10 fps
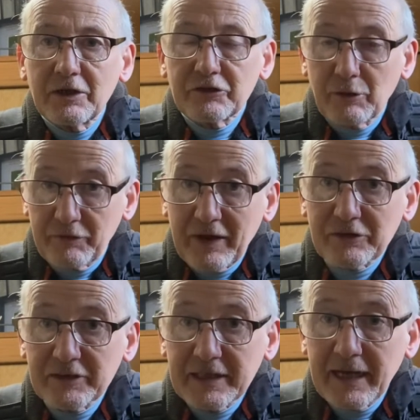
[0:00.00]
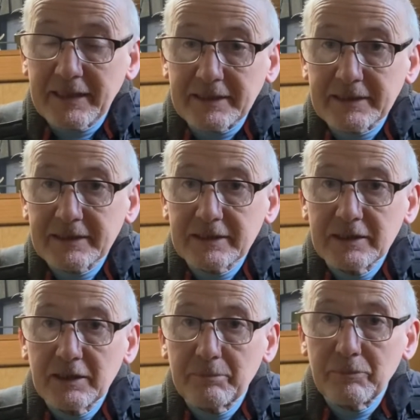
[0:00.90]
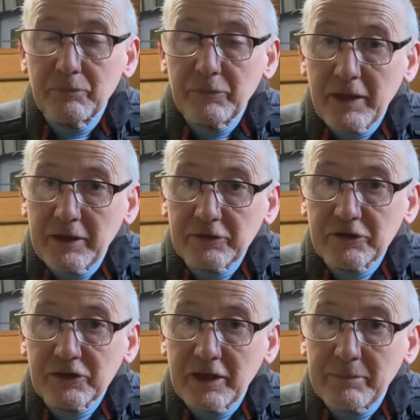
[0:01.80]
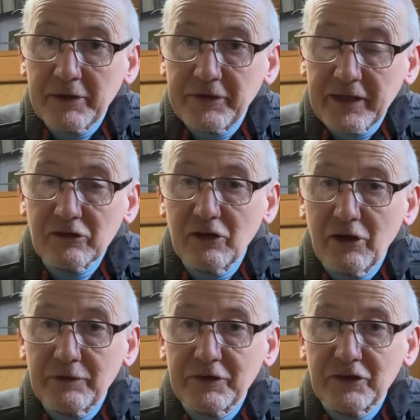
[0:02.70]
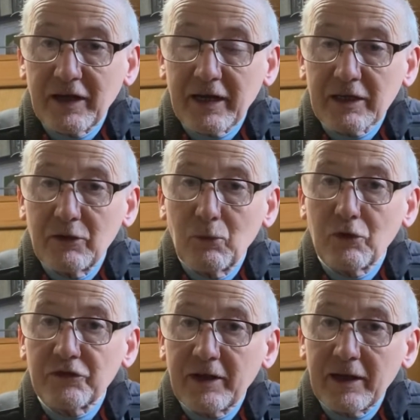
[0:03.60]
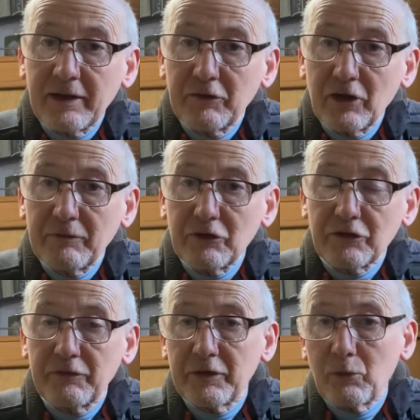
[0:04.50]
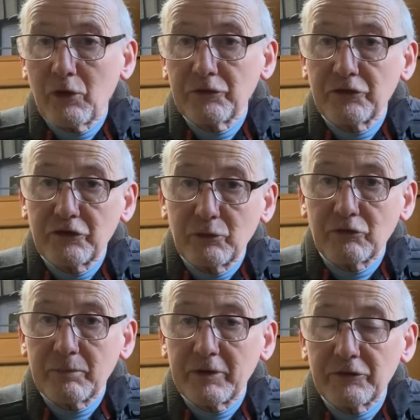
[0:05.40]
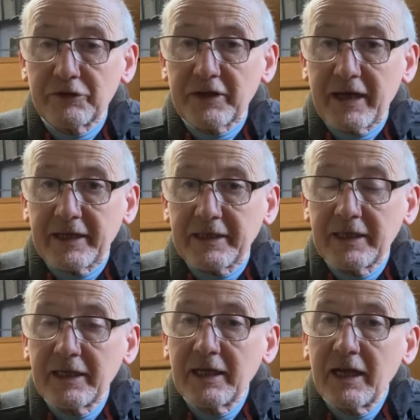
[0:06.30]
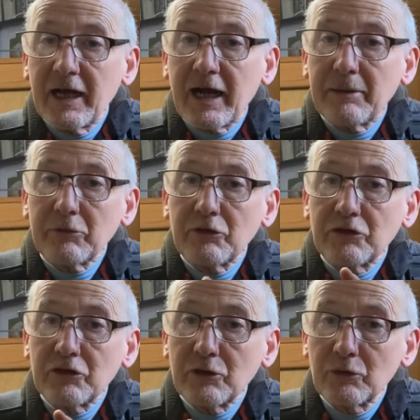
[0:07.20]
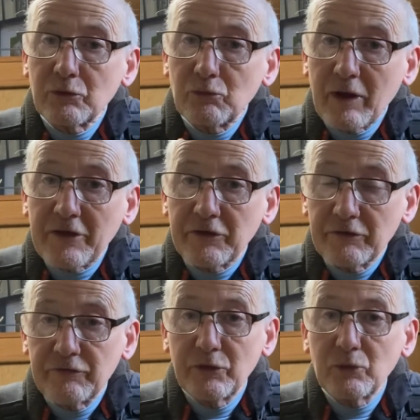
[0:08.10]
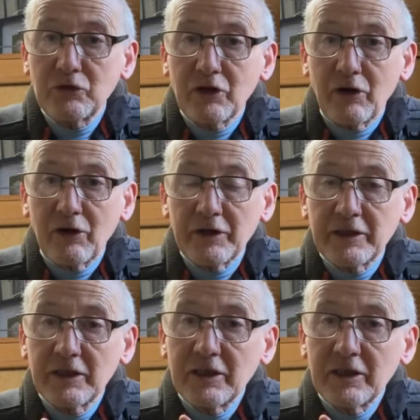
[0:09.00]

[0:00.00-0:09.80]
So if that's the case, then, as I say, my next line of attack, once that levels off at 200 mils a day, I'm going to do the red food dye